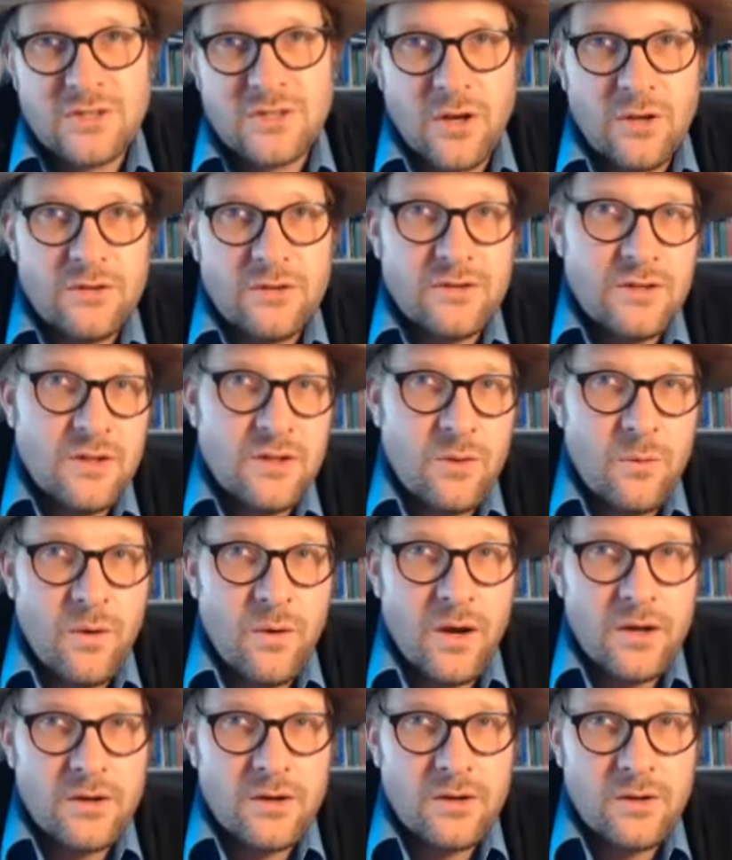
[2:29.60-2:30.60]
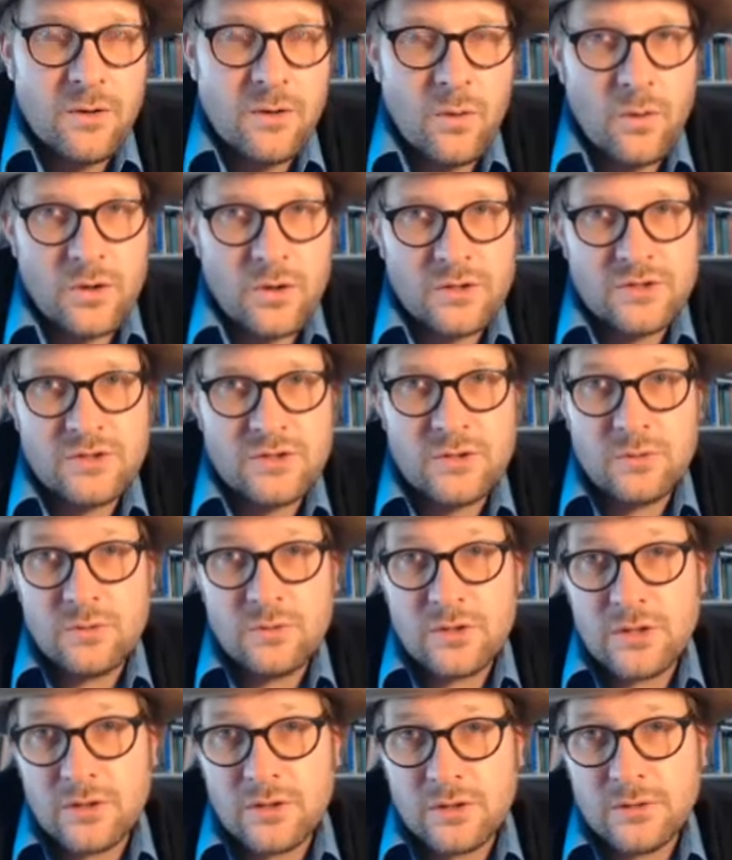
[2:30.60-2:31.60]
salt in the water or too
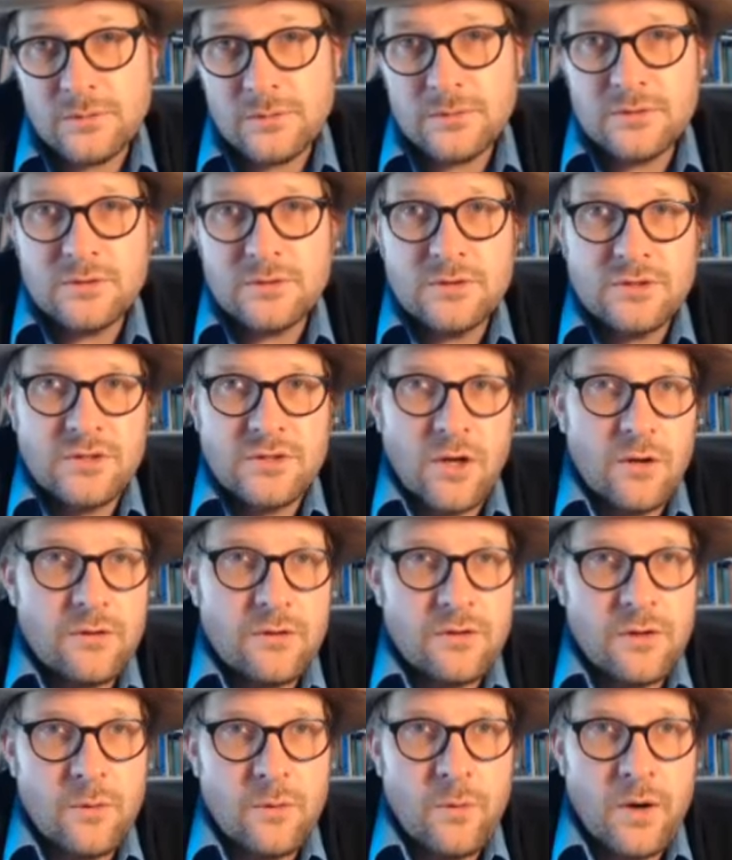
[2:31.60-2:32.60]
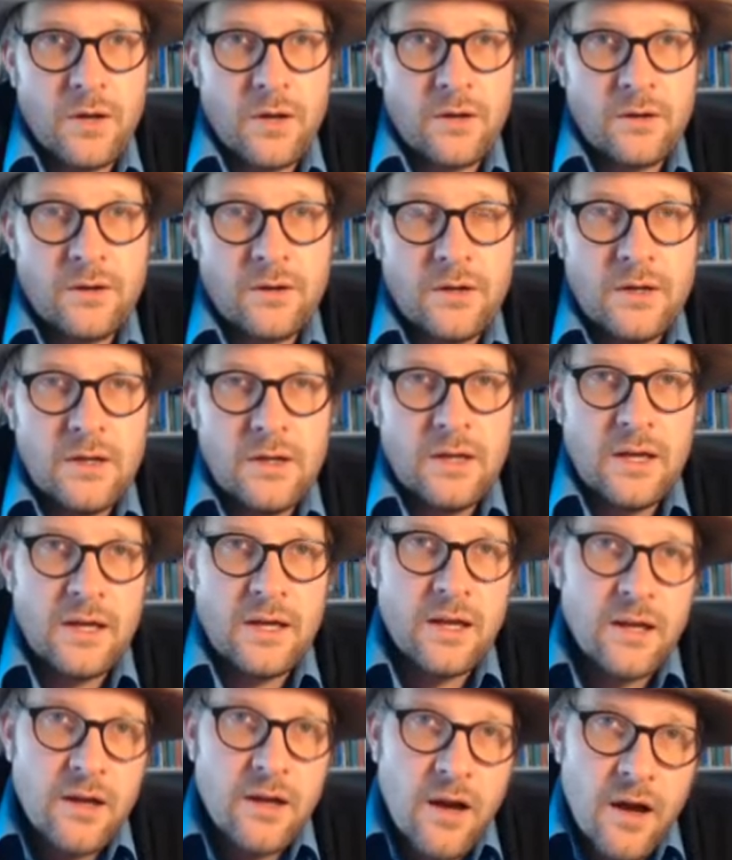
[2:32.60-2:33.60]
little salt in the water,
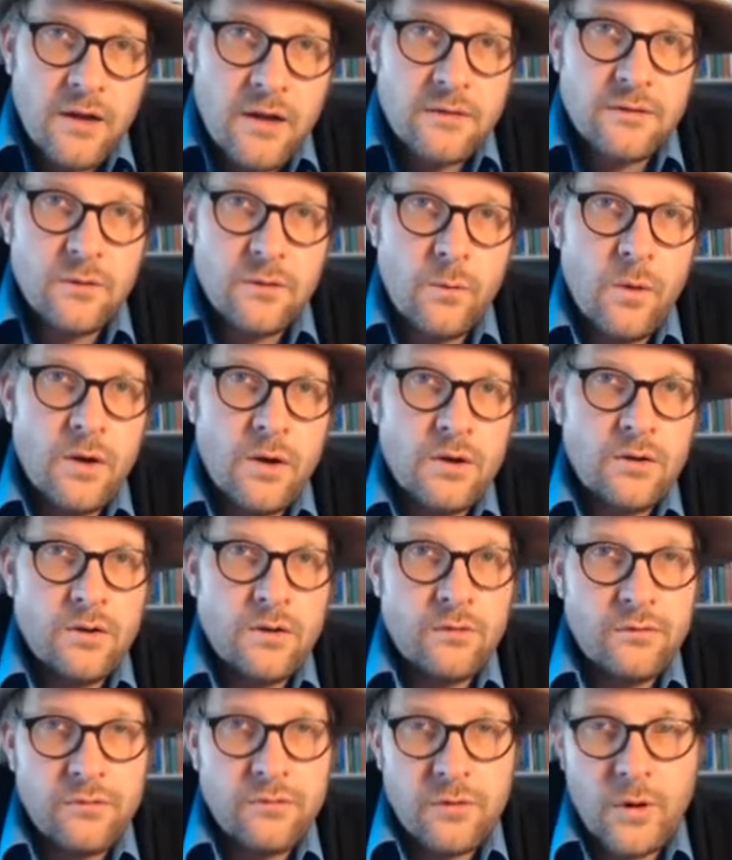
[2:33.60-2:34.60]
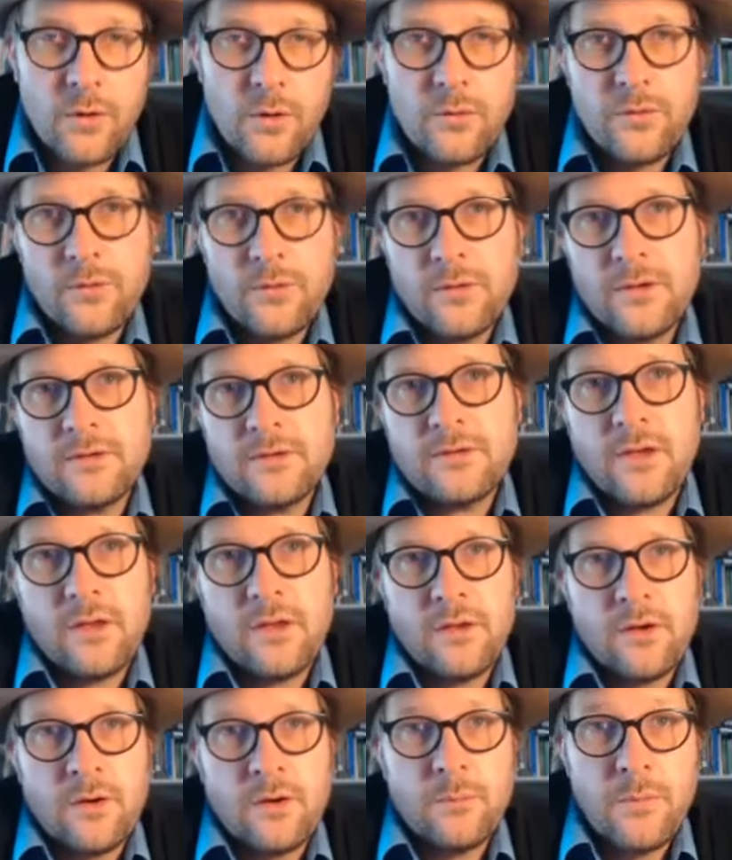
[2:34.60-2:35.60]
it can cause the water to flow through the
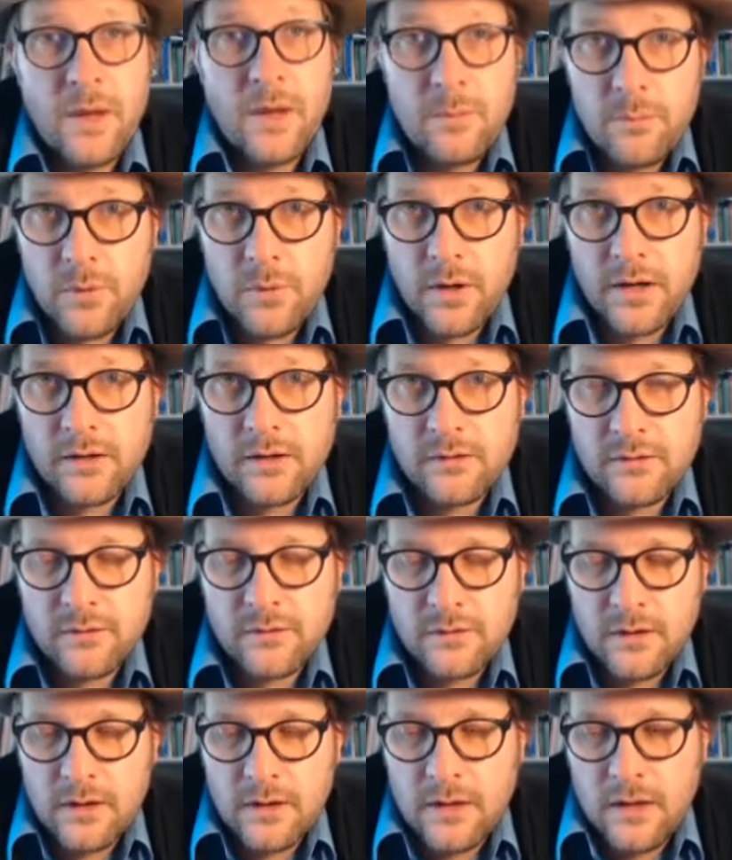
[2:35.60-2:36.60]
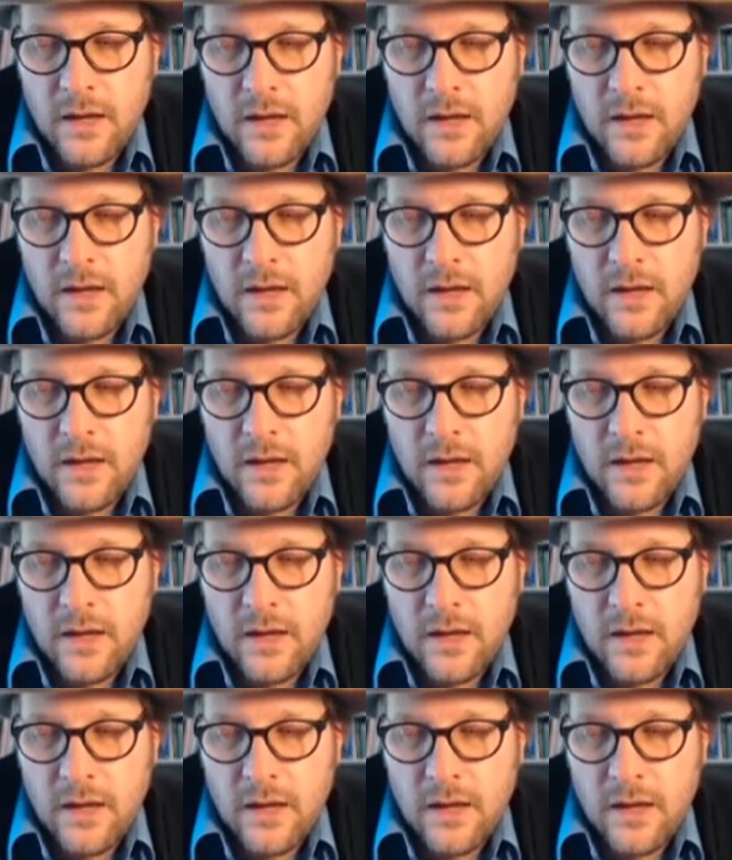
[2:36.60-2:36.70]
cellular membranes.